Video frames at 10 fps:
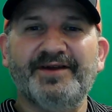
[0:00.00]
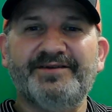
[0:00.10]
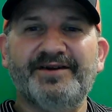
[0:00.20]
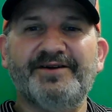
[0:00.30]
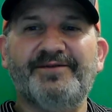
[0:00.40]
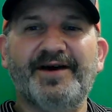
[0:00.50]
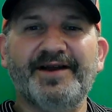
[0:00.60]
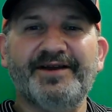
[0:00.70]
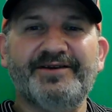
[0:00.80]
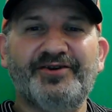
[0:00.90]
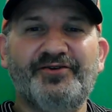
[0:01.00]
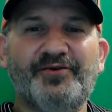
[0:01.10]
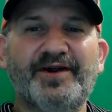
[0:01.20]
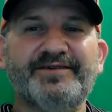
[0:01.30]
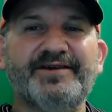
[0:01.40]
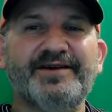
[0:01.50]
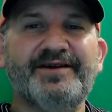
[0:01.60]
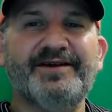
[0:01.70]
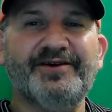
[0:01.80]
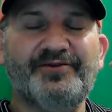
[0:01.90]
identifying and
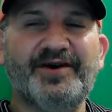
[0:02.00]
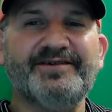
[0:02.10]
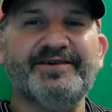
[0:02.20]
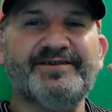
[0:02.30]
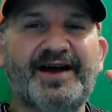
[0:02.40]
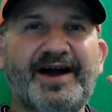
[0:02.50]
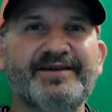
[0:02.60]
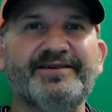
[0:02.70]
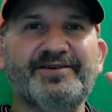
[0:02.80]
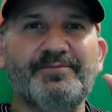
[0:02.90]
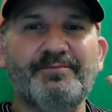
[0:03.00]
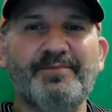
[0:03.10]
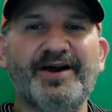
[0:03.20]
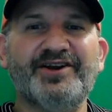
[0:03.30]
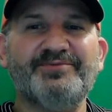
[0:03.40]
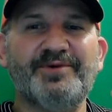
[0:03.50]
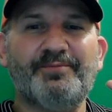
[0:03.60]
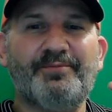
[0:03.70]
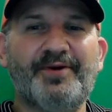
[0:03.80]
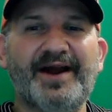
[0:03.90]
addressing toxic
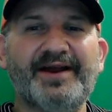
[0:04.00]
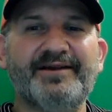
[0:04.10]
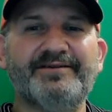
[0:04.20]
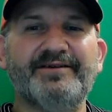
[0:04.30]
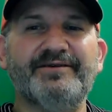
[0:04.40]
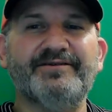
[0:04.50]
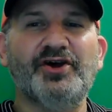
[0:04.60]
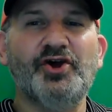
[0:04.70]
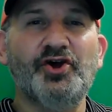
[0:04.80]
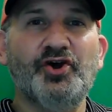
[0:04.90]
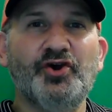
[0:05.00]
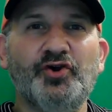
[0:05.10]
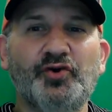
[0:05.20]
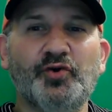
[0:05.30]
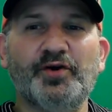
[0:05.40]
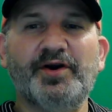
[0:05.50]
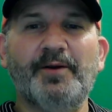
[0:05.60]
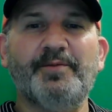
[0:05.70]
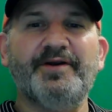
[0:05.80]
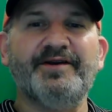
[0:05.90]
management practices, your
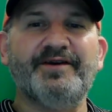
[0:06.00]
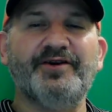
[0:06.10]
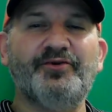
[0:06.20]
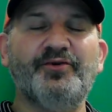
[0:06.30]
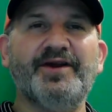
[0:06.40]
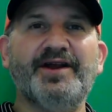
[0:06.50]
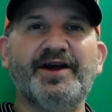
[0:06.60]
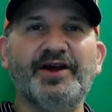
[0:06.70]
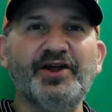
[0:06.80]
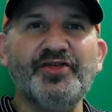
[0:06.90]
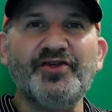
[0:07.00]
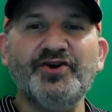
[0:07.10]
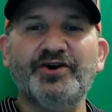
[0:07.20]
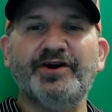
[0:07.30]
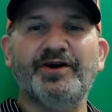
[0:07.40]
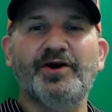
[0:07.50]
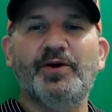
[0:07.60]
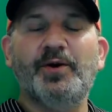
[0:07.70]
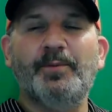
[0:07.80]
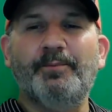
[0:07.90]
company can create a healthier,
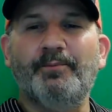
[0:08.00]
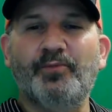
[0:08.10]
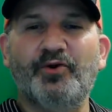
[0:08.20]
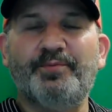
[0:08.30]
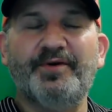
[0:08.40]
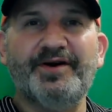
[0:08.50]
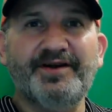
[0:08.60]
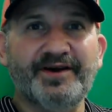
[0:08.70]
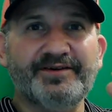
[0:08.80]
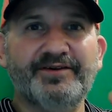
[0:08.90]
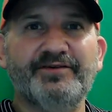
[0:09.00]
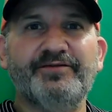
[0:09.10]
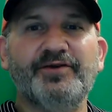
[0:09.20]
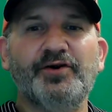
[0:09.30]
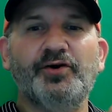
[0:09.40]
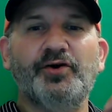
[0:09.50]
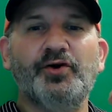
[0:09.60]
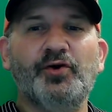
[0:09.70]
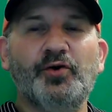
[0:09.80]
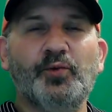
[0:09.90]
more productive
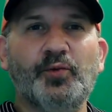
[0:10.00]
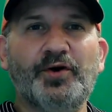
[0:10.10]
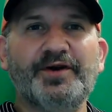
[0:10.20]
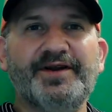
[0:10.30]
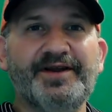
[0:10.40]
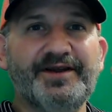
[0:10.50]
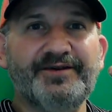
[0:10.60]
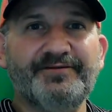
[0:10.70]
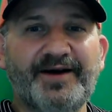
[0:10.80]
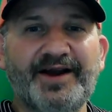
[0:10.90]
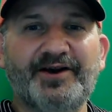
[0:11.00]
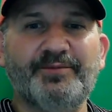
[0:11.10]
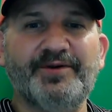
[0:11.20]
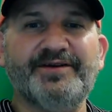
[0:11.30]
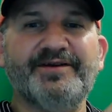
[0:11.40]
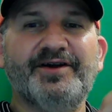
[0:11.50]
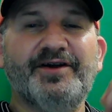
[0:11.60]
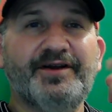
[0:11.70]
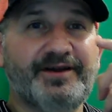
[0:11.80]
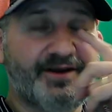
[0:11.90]
work environment.
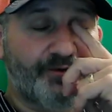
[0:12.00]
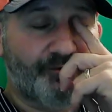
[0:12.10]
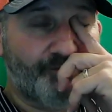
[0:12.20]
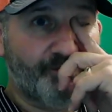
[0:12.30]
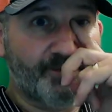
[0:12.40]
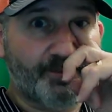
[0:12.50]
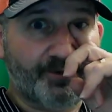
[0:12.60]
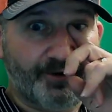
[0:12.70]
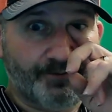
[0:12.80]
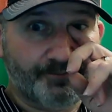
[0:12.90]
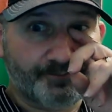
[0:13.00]
Now, remember,